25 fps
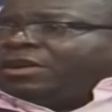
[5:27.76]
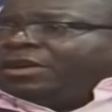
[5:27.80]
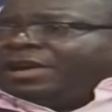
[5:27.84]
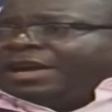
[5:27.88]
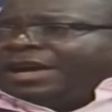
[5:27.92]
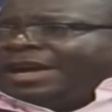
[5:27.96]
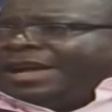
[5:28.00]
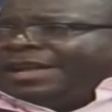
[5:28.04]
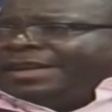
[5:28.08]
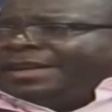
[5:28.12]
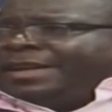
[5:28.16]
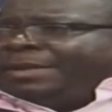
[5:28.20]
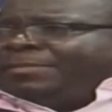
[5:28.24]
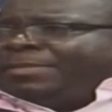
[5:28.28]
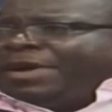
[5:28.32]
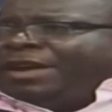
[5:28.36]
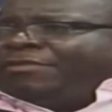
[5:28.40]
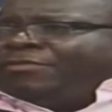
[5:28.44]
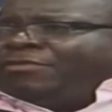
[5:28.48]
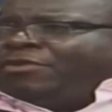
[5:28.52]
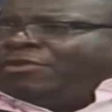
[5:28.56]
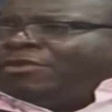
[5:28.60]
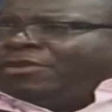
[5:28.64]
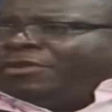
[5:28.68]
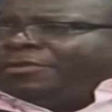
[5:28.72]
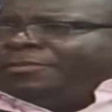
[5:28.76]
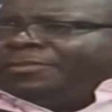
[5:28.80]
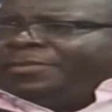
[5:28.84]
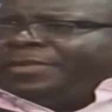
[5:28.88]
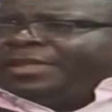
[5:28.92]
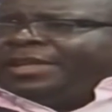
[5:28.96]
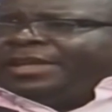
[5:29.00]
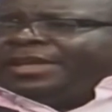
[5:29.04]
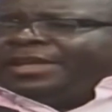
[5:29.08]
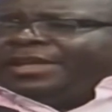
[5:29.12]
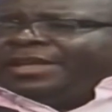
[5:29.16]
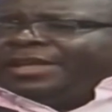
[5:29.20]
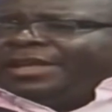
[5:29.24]
And above all,
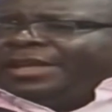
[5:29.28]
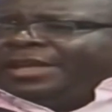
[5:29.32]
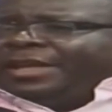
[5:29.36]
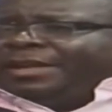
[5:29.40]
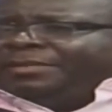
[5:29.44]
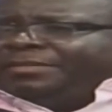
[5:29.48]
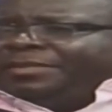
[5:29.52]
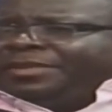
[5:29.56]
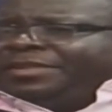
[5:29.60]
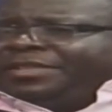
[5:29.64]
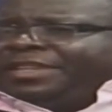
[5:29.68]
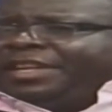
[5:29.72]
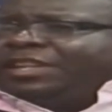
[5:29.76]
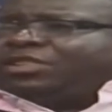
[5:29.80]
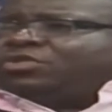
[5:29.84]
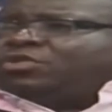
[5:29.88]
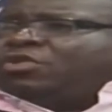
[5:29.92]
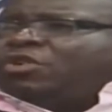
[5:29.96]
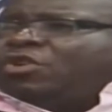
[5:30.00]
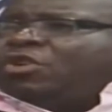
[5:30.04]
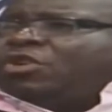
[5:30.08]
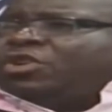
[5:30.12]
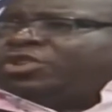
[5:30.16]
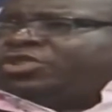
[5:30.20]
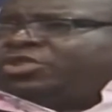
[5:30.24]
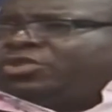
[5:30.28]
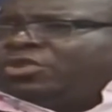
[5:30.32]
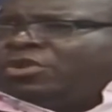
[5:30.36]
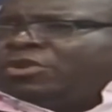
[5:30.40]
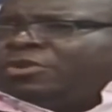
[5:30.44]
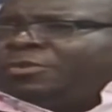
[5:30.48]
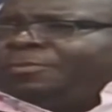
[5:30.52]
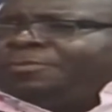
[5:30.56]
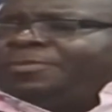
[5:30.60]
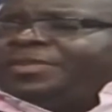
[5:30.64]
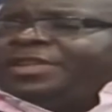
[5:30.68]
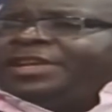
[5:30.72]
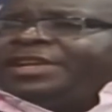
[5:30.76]
ZESCO also
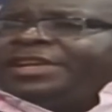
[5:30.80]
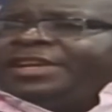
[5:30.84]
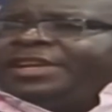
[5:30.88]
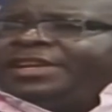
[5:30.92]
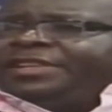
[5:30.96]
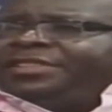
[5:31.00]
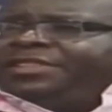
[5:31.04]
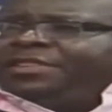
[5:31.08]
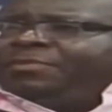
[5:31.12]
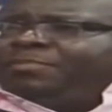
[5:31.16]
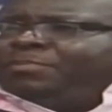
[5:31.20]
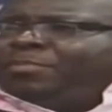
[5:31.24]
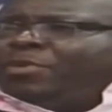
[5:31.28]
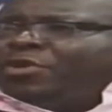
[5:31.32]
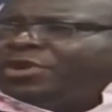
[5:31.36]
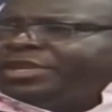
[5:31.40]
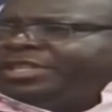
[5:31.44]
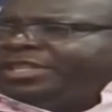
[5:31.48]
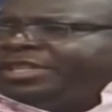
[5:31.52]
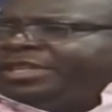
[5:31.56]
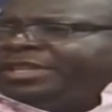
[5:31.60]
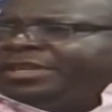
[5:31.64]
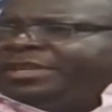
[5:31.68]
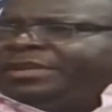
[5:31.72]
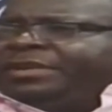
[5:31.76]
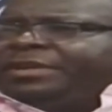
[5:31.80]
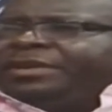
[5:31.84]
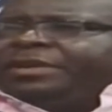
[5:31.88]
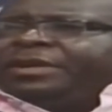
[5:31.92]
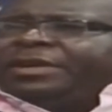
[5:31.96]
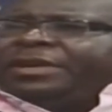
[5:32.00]
is importing